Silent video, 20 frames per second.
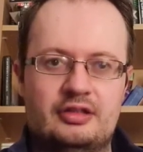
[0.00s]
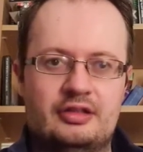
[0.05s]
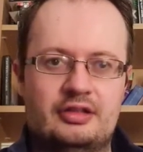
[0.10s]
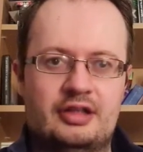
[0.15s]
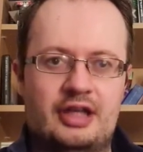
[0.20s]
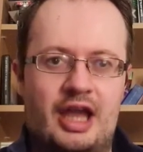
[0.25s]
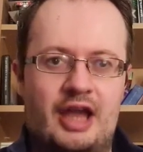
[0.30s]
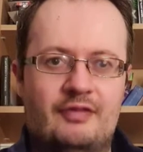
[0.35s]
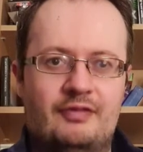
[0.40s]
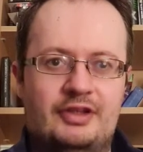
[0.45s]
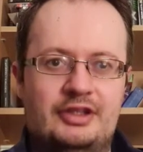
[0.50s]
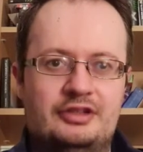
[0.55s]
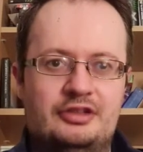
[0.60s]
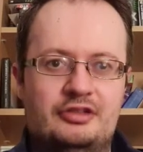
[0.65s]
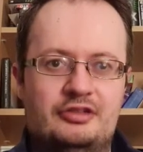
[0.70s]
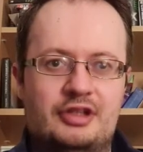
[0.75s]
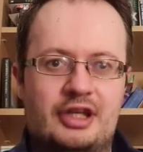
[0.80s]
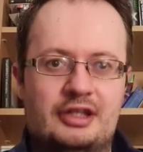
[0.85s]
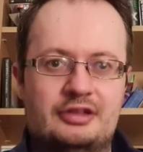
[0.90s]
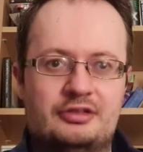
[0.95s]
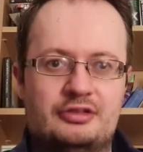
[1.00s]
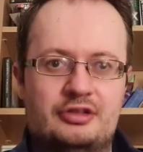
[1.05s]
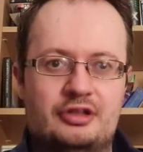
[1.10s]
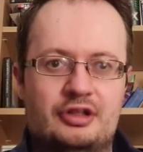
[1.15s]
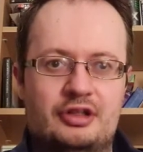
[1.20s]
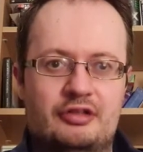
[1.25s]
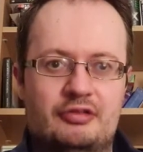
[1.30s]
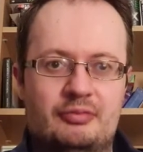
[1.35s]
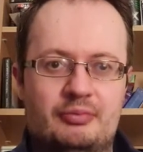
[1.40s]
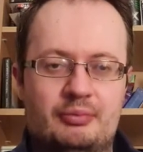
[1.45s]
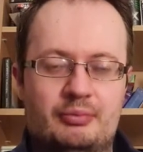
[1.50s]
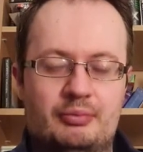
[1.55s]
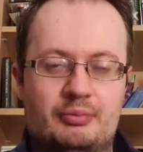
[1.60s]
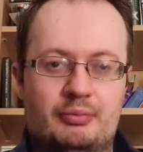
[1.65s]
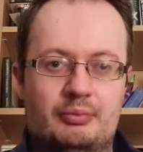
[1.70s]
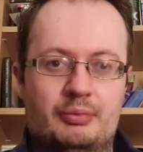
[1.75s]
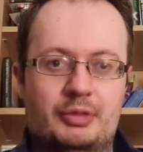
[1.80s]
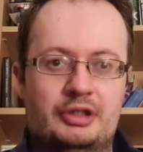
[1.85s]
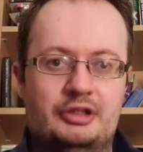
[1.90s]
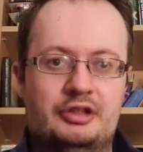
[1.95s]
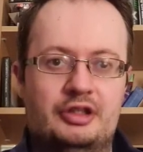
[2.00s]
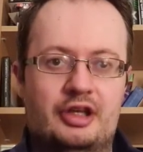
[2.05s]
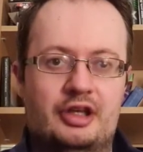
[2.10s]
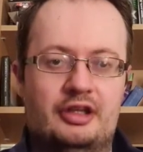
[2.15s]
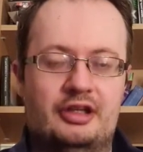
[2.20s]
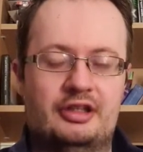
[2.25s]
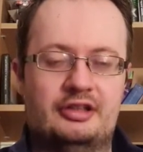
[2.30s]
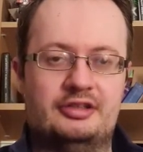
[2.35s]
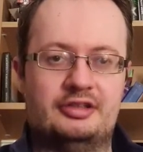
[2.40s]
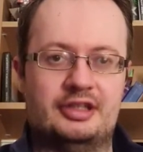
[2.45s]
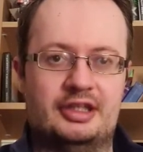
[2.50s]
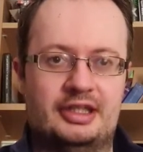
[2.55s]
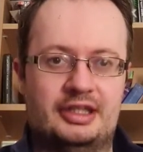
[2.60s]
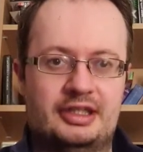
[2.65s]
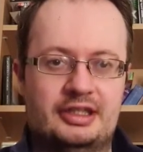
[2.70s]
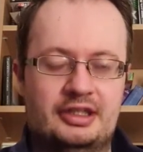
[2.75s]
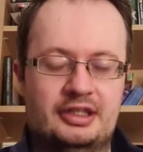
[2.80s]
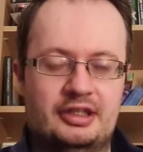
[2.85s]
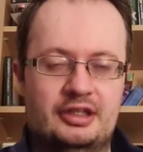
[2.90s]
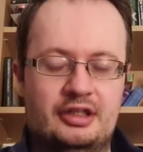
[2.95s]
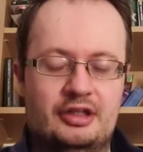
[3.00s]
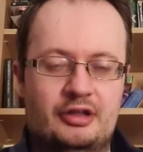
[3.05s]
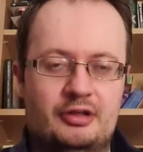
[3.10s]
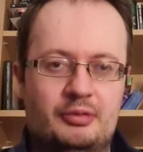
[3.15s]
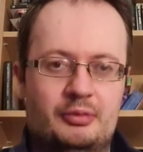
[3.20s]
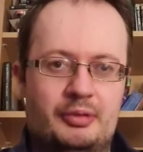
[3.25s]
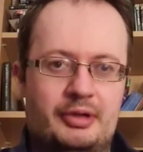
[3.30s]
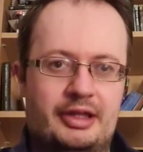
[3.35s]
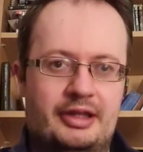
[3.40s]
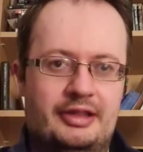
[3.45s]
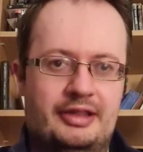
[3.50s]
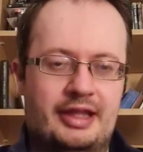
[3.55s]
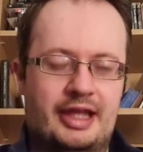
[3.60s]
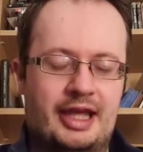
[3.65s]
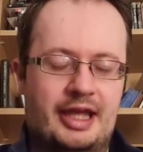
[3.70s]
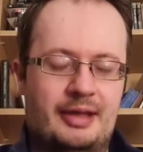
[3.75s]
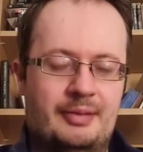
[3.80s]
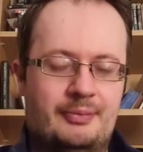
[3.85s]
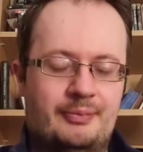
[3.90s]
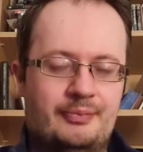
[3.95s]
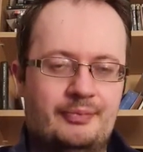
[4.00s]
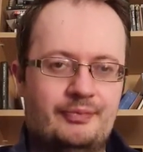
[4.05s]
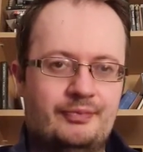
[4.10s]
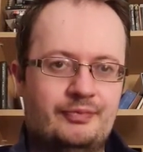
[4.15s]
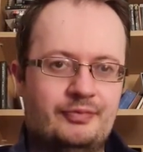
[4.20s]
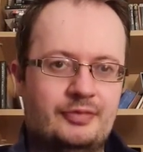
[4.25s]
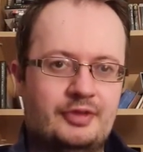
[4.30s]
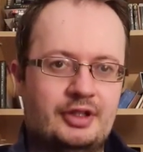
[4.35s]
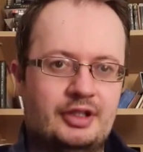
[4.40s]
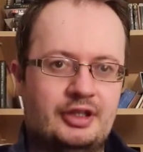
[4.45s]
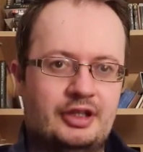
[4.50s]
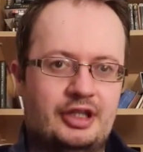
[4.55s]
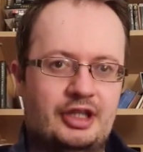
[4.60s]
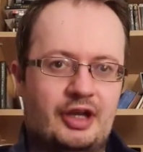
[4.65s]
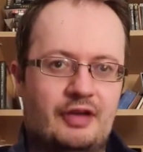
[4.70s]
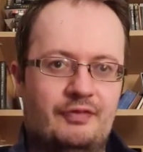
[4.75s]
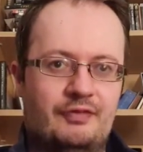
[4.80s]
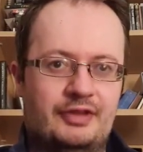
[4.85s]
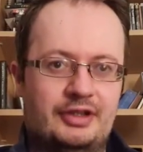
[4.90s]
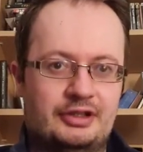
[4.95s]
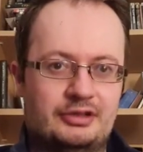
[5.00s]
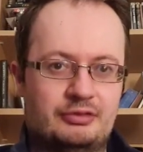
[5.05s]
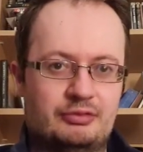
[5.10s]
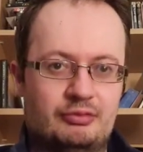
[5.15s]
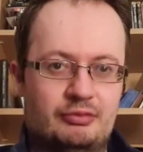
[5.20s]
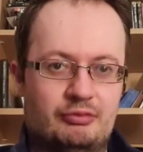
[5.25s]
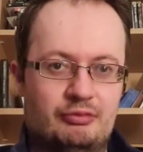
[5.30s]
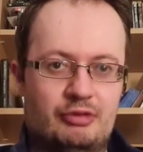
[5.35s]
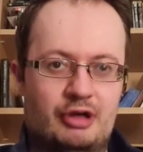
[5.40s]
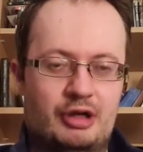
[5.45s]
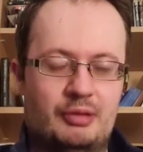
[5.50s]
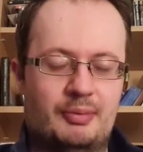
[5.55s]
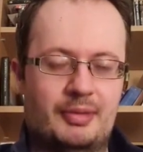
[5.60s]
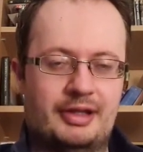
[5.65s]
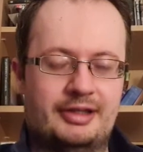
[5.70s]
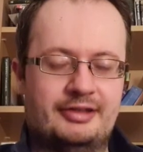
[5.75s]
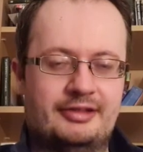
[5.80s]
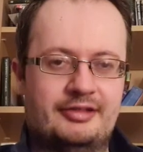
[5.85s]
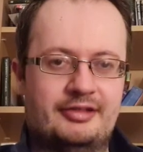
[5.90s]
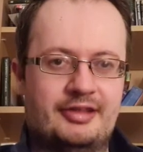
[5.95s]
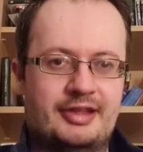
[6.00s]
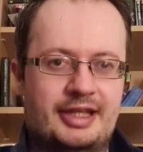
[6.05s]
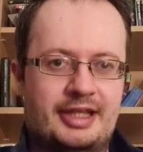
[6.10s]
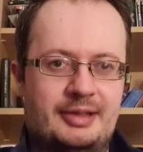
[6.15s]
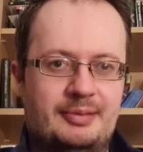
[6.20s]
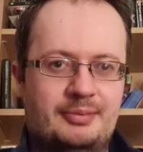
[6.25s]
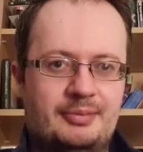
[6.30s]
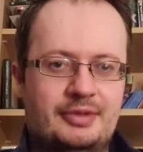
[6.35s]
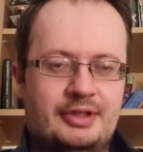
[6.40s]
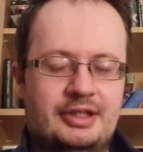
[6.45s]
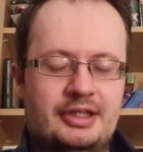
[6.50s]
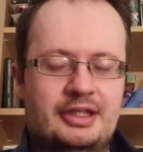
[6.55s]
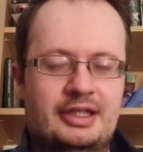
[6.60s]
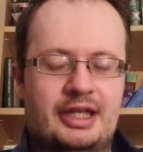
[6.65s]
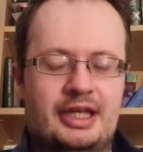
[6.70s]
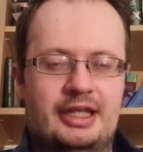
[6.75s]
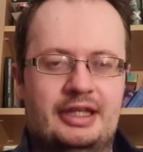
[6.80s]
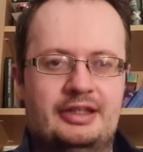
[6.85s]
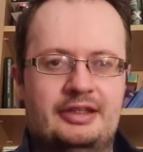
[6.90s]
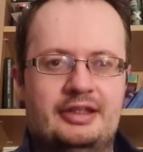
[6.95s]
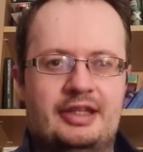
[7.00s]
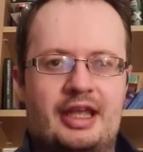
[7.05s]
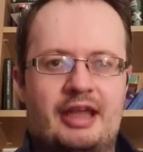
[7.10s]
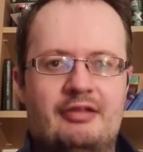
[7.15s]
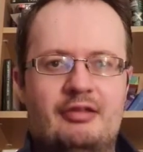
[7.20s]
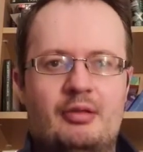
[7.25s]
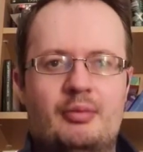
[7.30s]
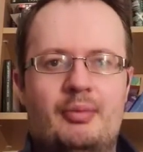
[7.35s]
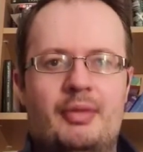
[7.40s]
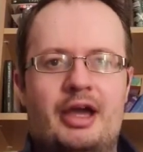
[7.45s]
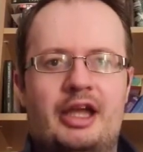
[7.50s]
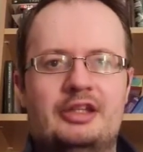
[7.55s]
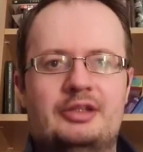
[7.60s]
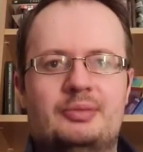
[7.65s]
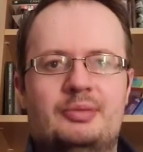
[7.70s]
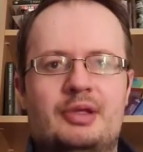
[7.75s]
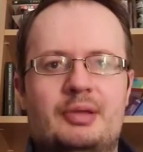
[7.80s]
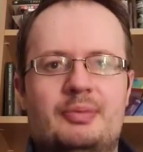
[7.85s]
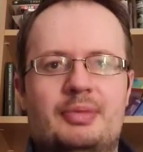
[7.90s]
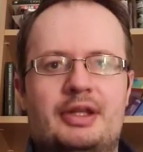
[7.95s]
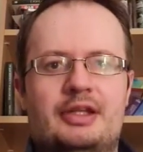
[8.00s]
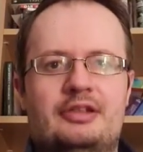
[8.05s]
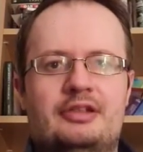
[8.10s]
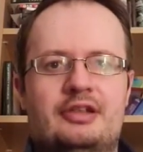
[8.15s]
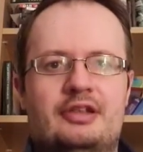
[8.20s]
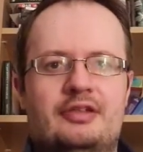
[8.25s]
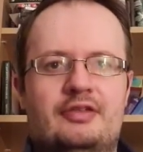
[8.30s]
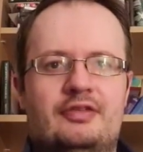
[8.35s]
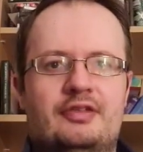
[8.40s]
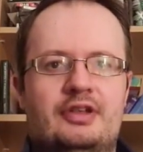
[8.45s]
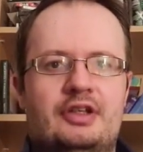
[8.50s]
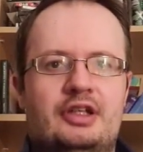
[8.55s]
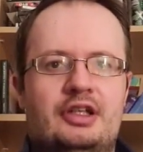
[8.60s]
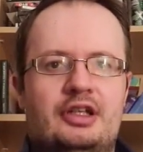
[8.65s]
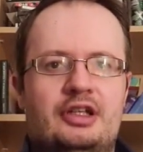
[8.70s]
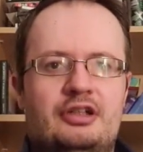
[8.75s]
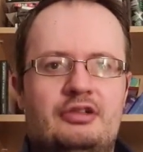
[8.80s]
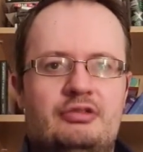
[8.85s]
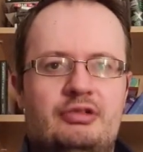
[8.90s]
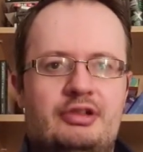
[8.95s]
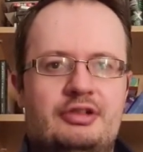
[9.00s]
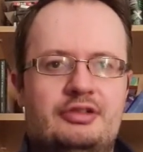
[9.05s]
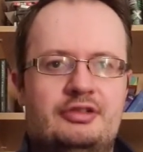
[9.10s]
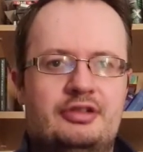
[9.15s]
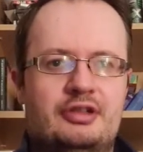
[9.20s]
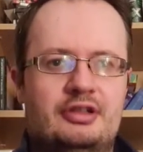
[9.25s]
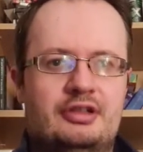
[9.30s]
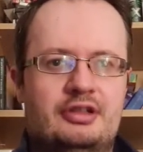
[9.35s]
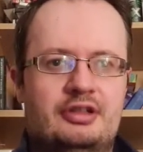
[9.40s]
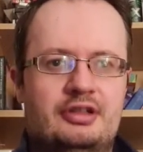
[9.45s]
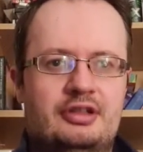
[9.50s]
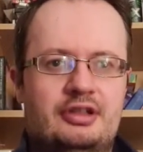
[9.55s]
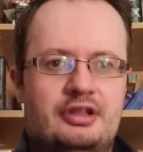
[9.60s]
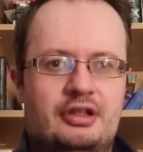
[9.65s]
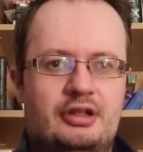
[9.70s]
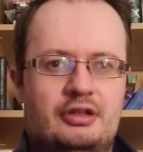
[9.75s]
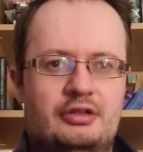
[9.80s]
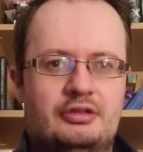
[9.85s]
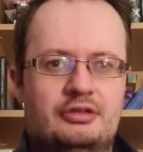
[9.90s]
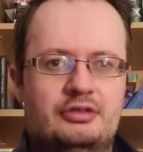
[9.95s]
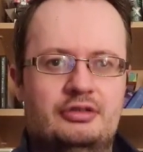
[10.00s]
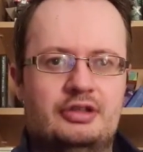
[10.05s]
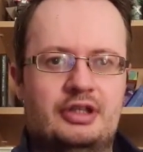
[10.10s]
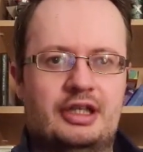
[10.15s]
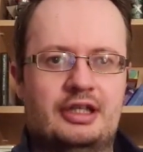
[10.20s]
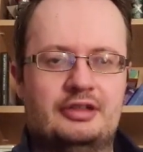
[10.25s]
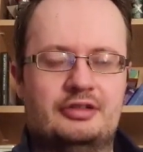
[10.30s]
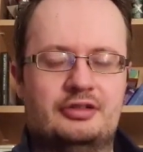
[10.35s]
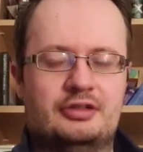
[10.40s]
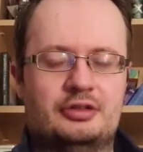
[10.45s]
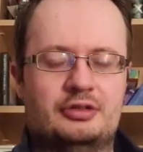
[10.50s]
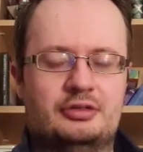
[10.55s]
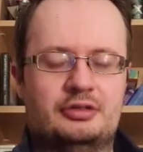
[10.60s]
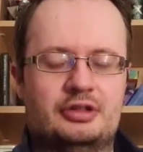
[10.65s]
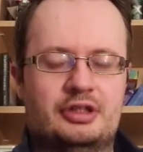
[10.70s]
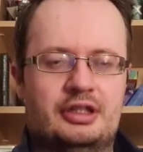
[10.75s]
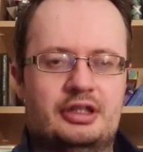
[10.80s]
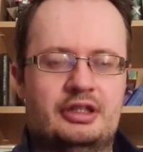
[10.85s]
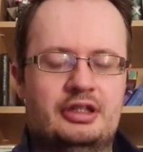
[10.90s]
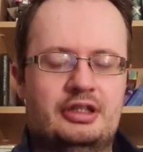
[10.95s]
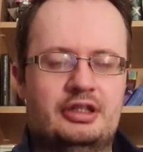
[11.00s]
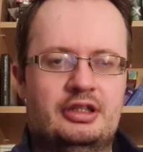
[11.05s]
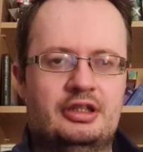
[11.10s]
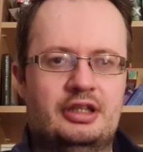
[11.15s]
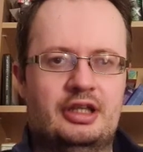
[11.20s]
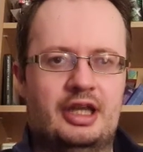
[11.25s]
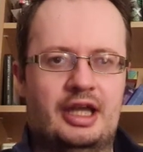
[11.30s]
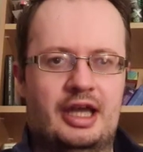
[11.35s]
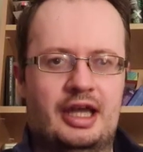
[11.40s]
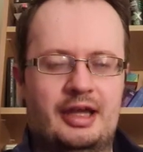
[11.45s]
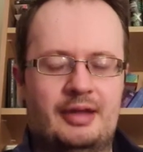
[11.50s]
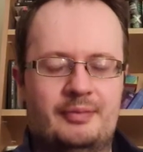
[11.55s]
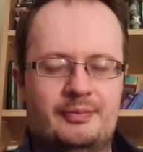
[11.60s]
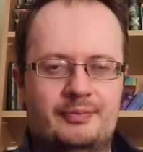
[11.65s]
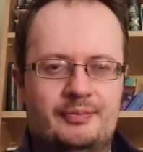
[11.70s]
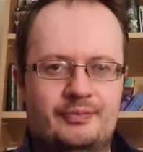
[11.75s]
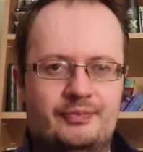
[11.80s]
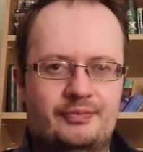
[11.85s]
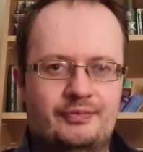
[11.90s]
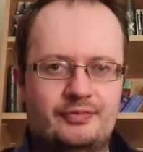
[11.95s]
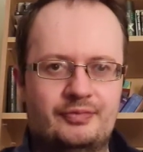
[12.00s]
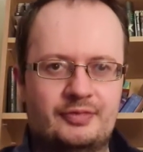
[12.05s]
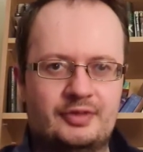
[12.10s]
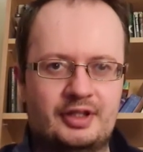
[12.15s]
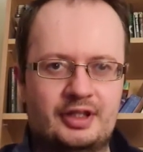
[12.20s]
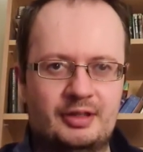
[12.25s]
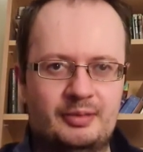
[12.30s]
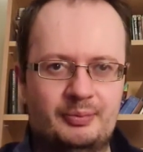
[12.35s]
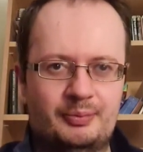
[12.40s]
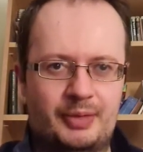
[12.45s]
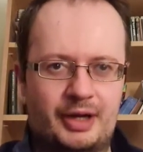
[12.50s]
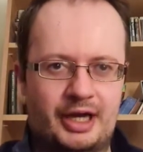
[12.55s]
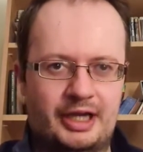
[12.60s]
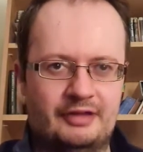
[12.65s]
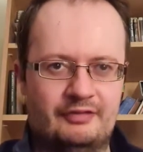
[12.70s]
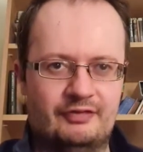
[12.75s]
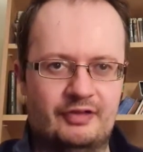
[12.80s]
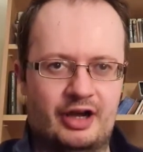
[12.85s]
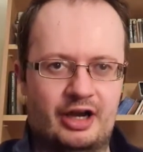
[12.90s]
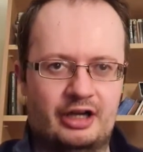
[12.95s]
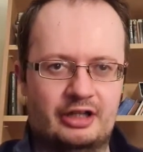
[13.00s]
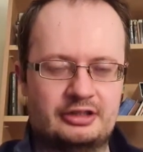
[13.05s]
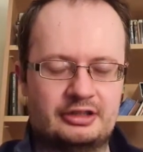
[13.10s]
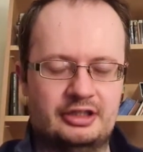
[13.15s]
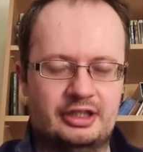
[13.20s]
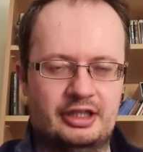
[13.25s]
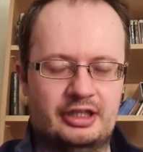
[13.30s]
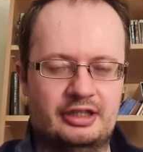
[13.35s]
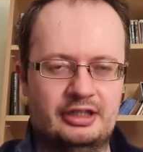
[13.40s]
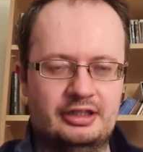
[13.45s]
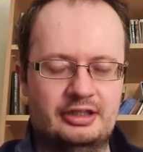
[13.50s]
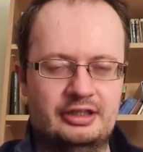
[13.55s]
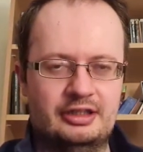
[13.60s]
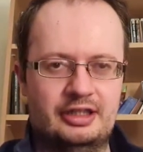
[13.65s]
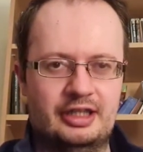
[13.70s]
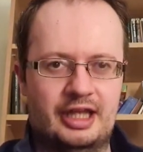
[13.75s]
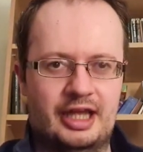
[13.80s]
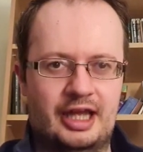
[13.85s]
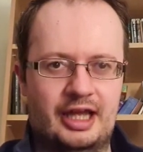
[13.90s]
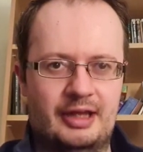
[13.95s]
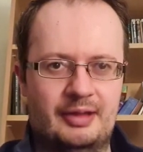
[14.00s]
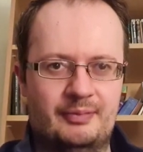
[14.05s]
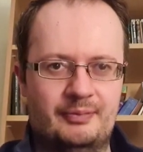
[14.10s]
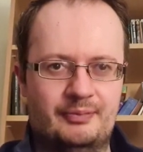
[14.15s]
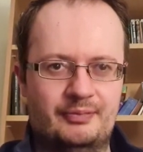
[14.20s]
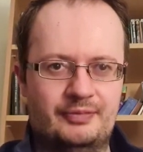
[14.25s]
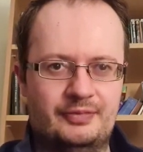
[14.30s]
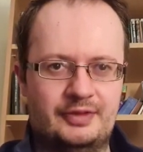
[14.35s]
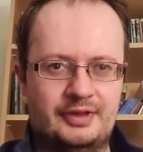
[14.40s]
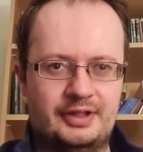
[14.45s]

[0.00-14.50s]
heavy suggestion of modernity with the obvious romance theme, and it reminds me a bit of Tristan und Isolde um, by Wagner, um,